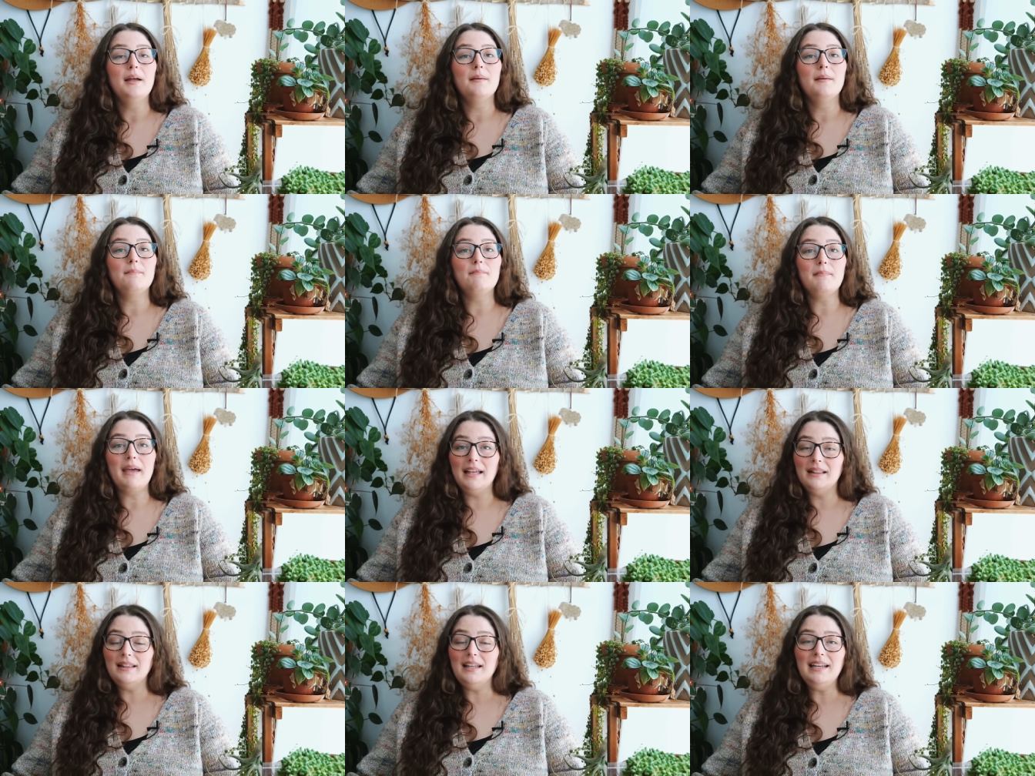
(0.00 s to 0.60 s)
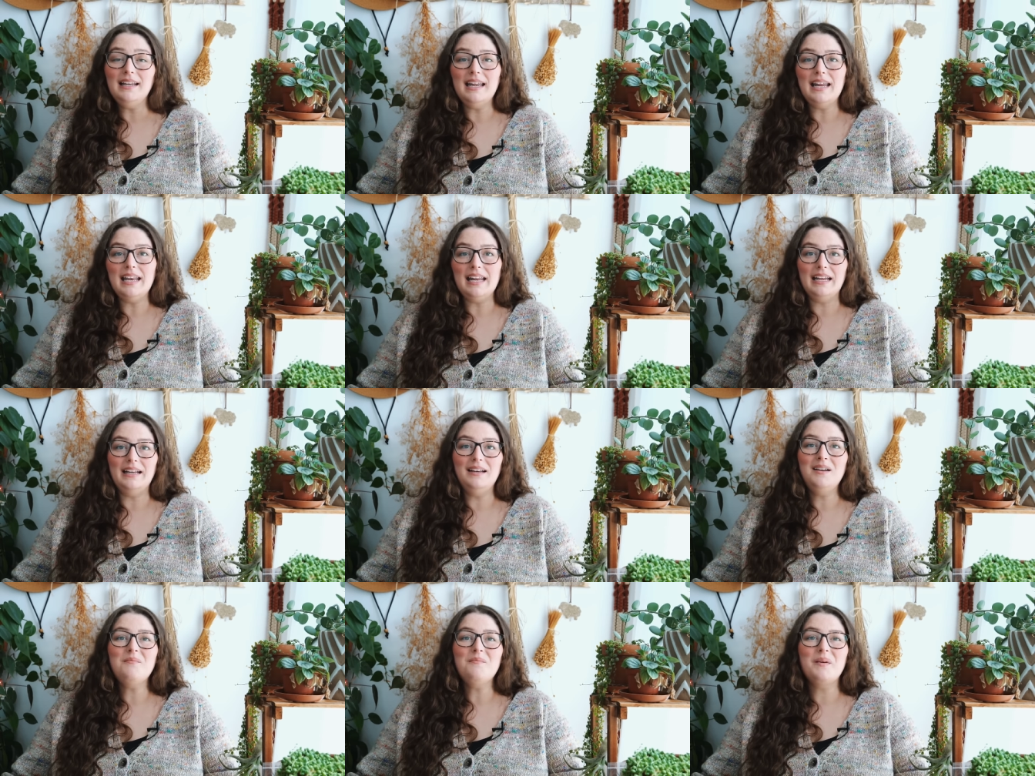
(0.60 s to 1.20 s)
mainly
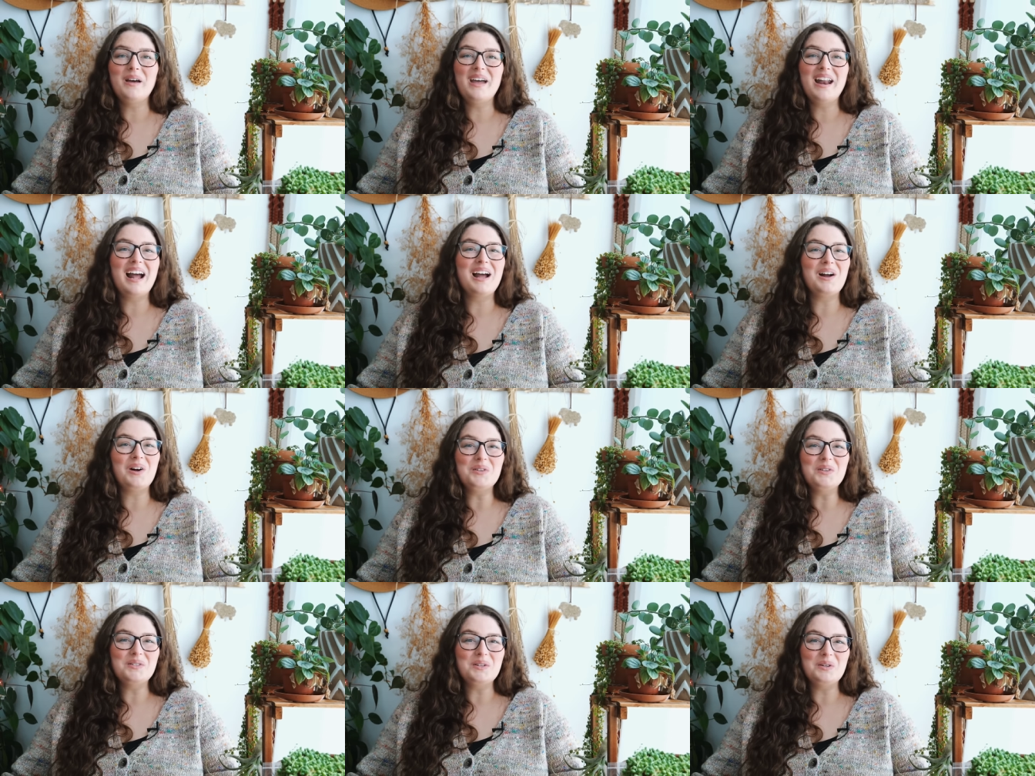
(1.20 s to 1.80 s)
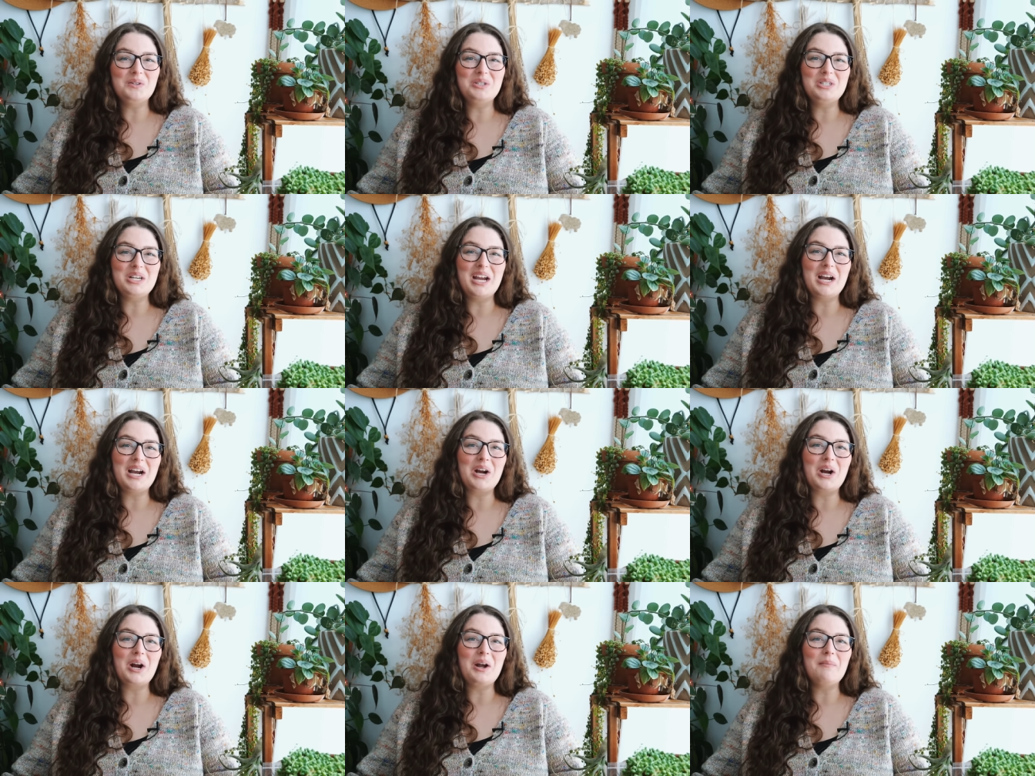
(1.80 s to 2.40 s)
knitting, but I also
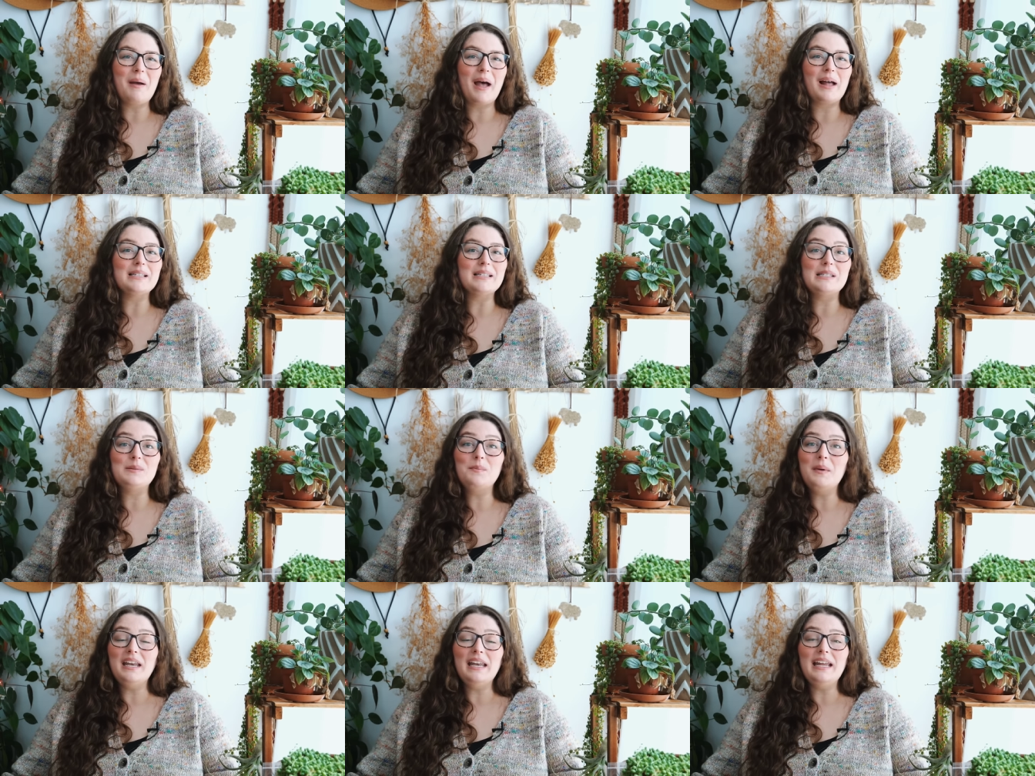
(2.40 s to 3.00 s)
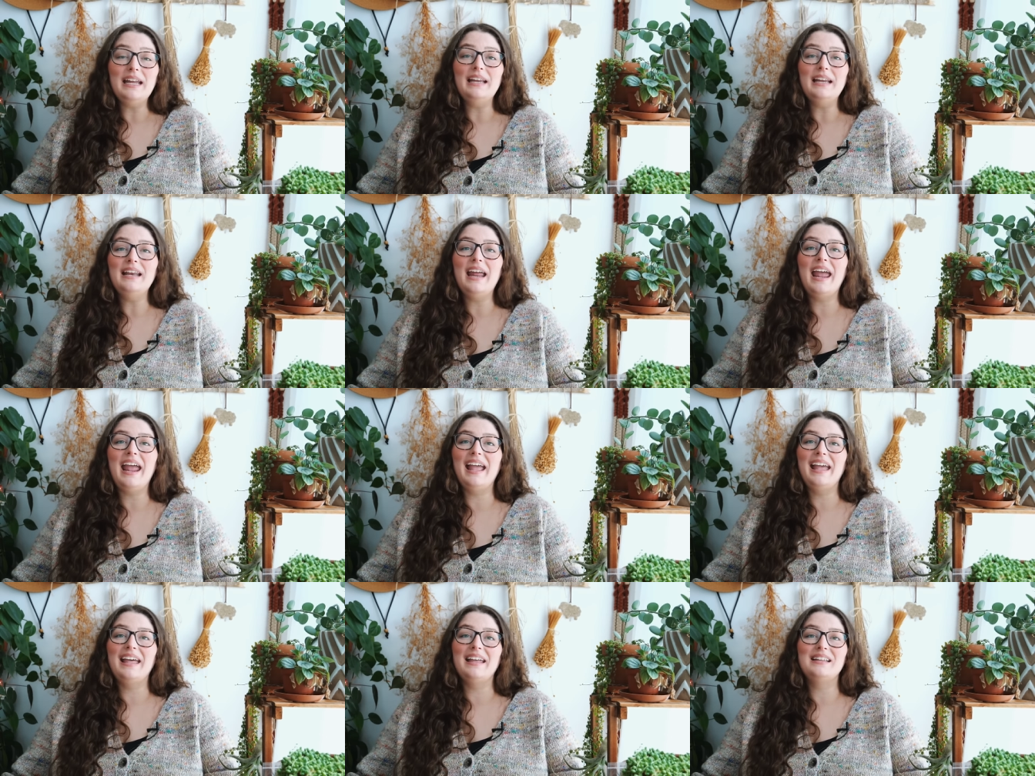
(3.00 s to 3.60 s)
share about spinning
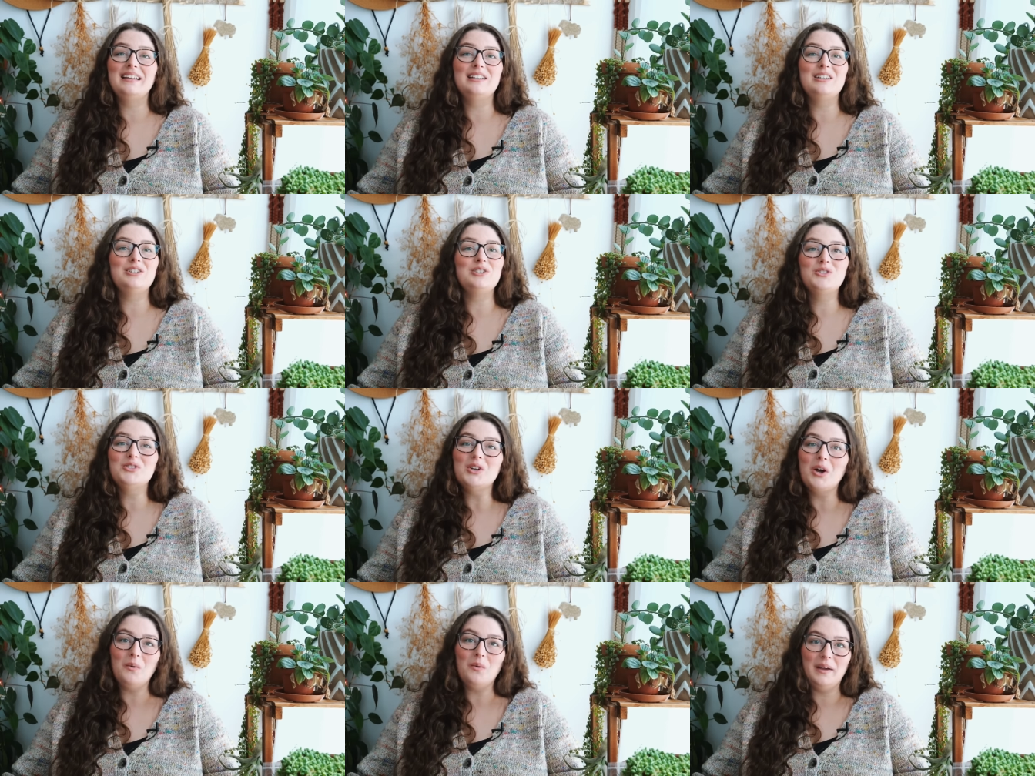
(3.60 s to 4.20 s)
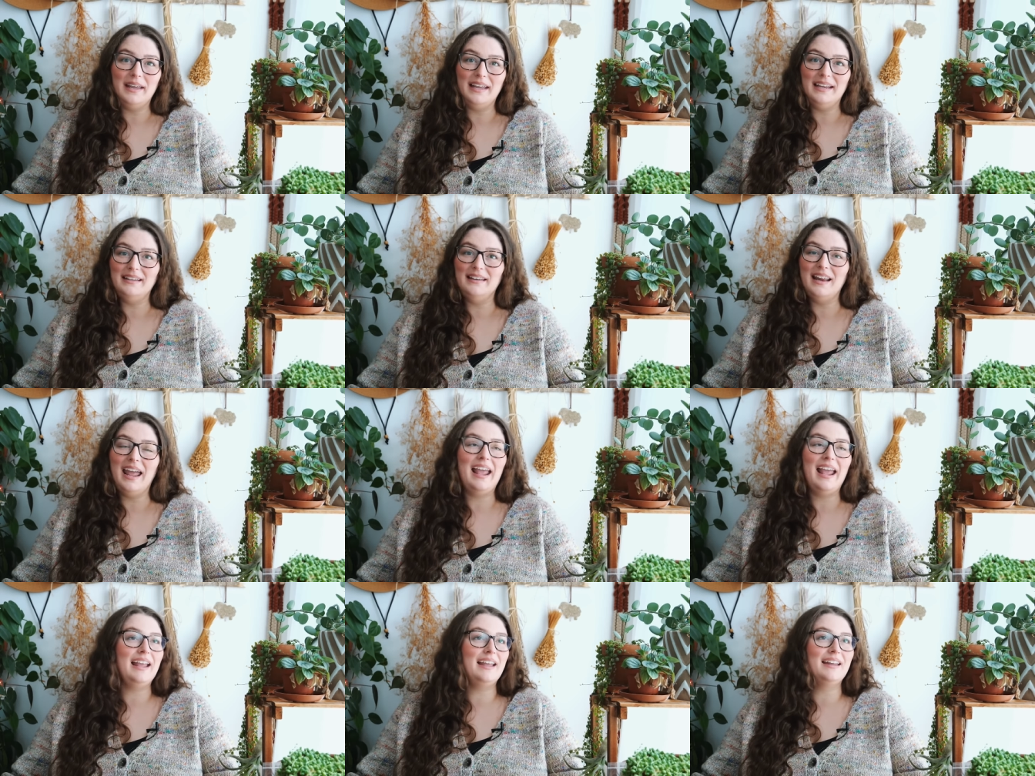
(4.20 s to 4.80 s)
and sewing
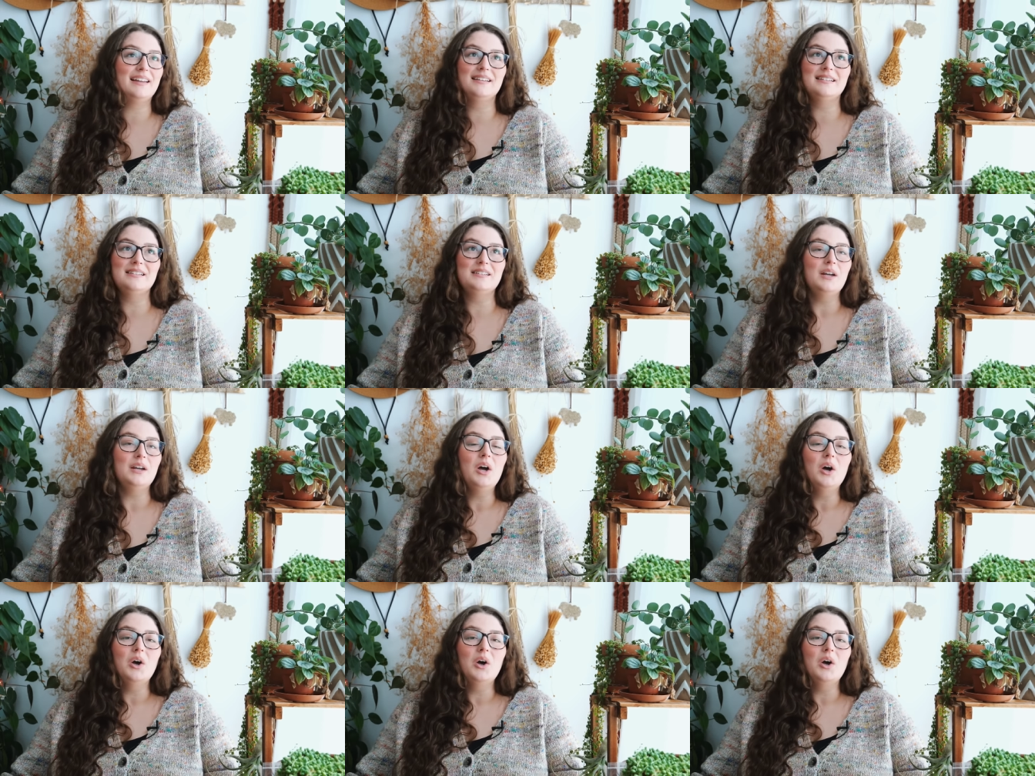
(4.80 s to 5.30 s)
and